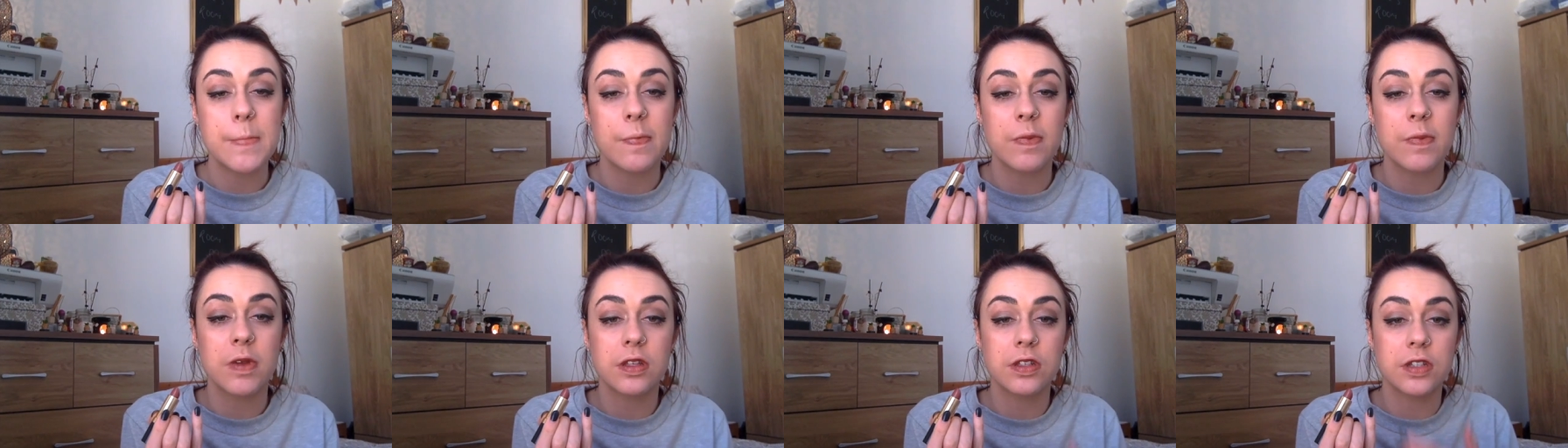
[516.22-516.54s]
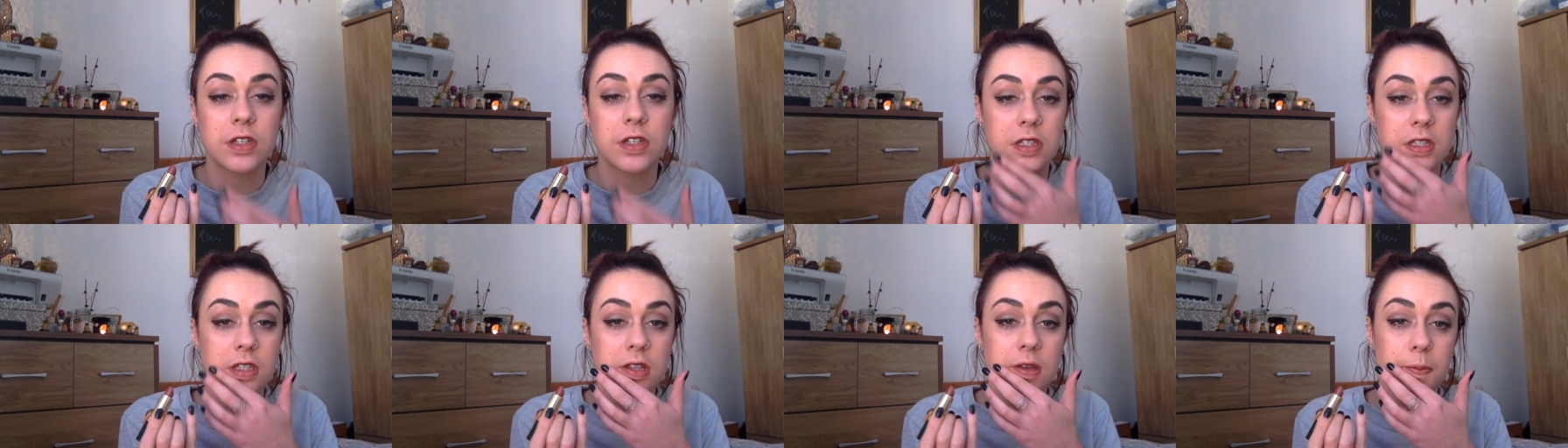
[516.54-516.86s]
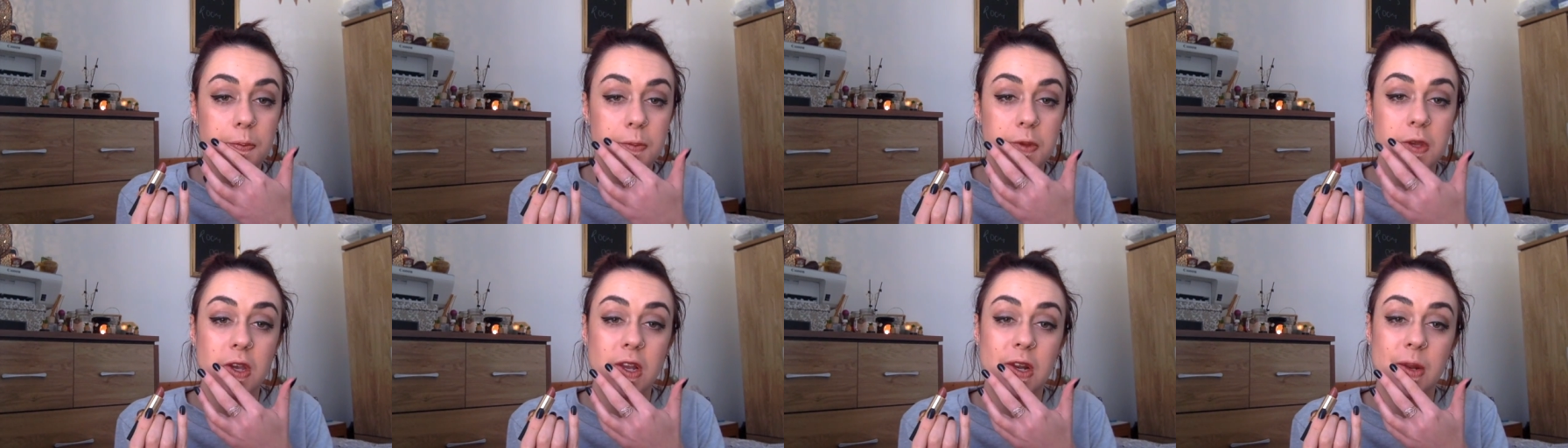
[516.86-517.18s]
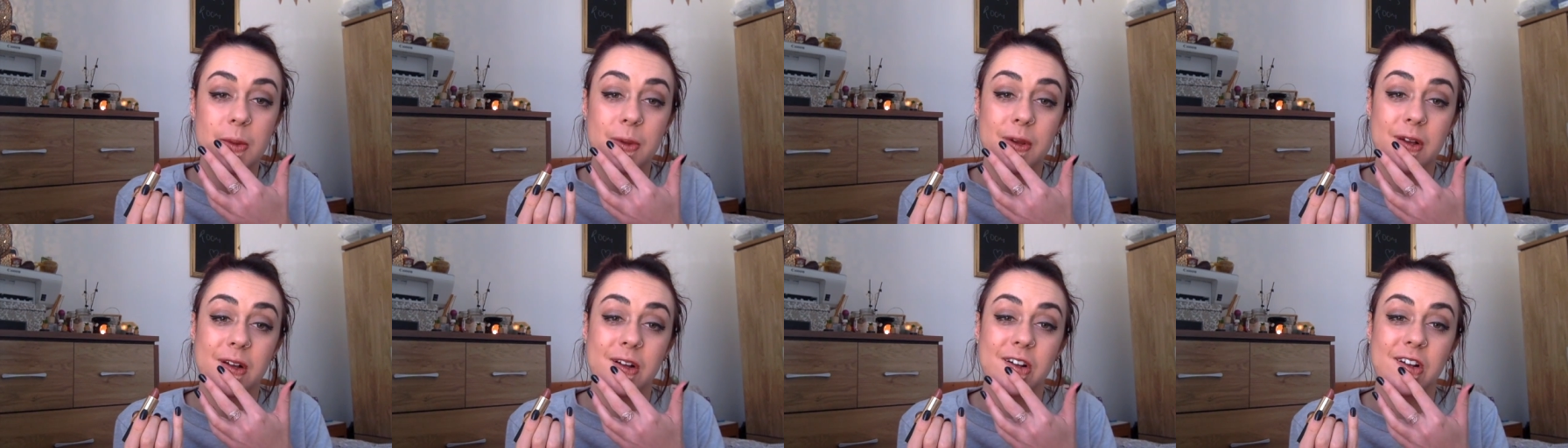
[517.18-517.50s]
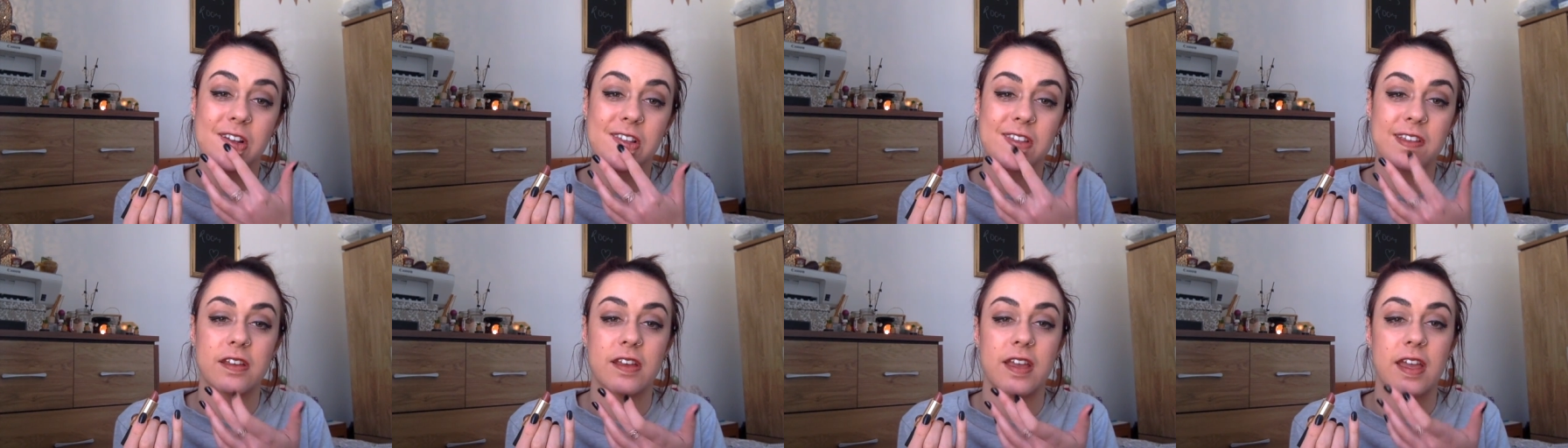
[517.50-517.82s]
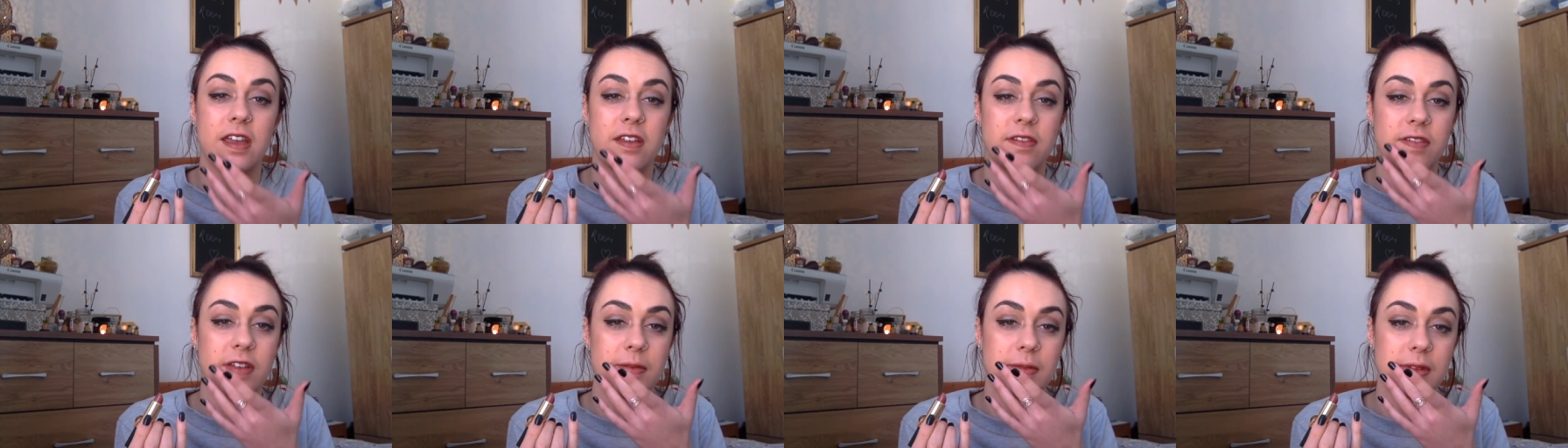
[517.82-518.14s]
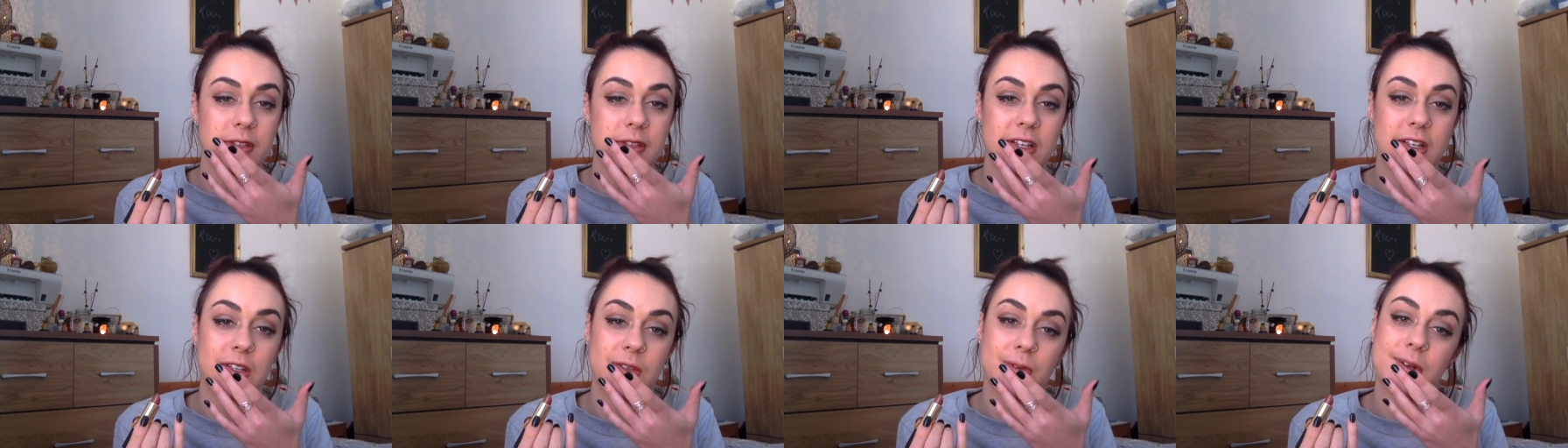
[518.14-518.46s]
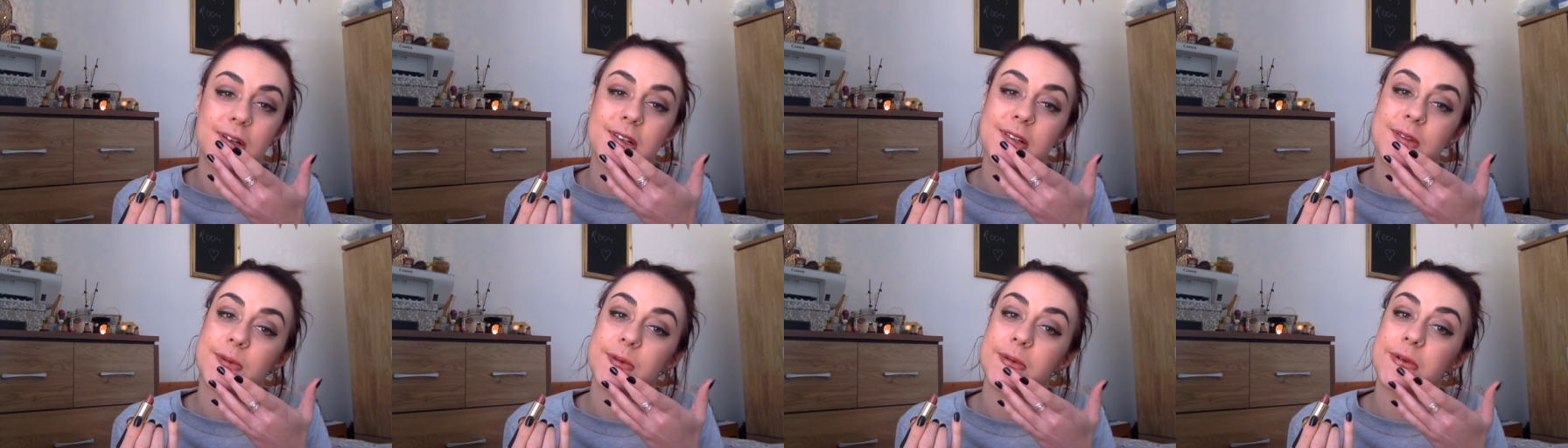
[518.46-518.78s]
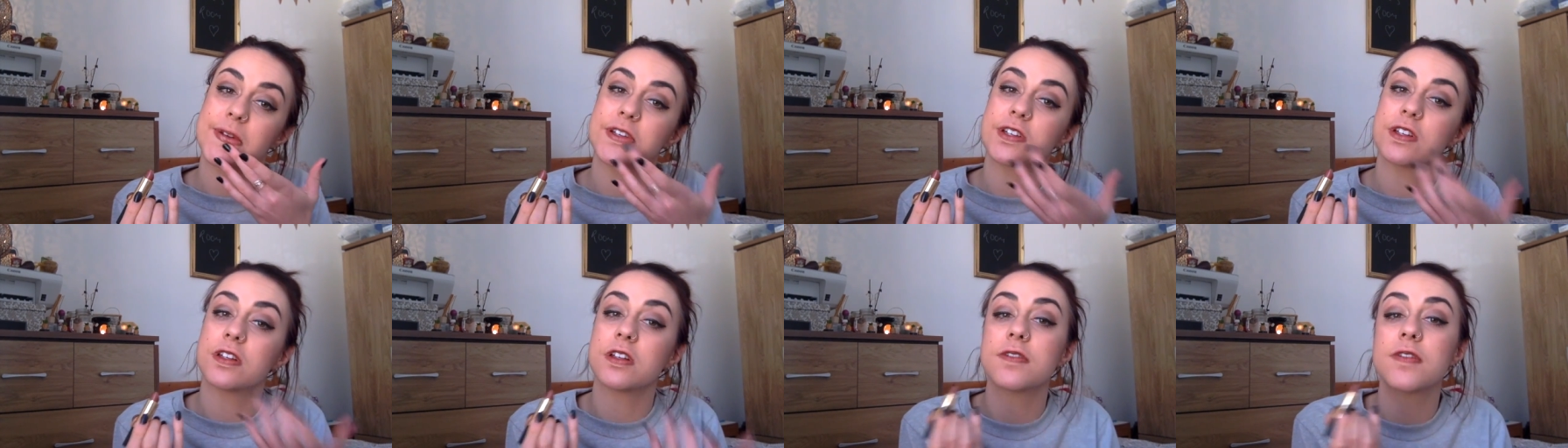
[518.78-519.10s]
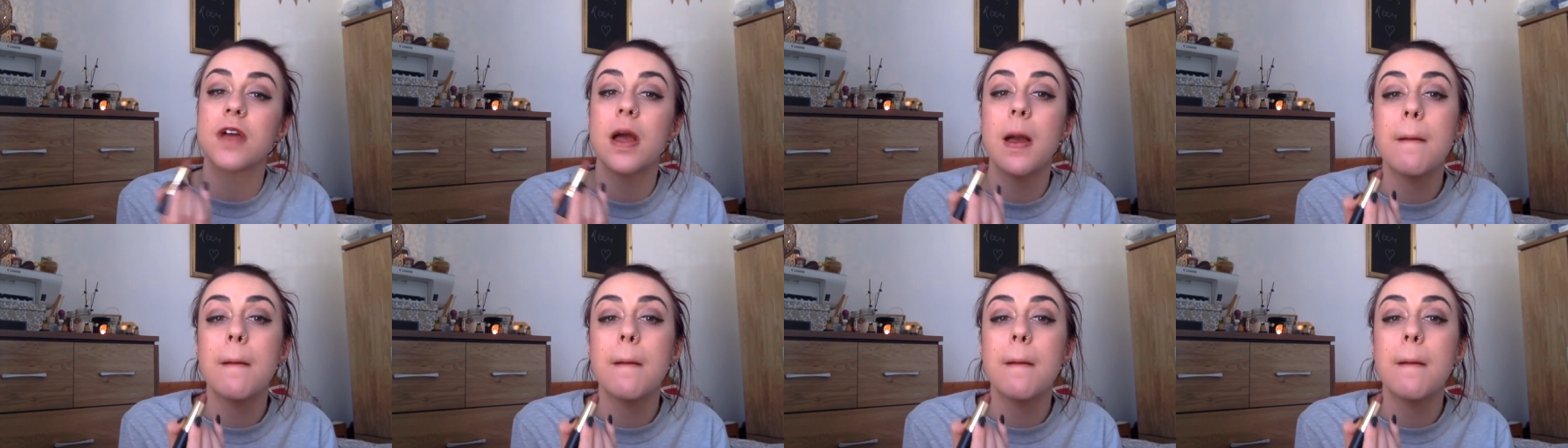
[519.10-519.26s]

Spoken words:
Just purely because, okay, famous last words, probably should.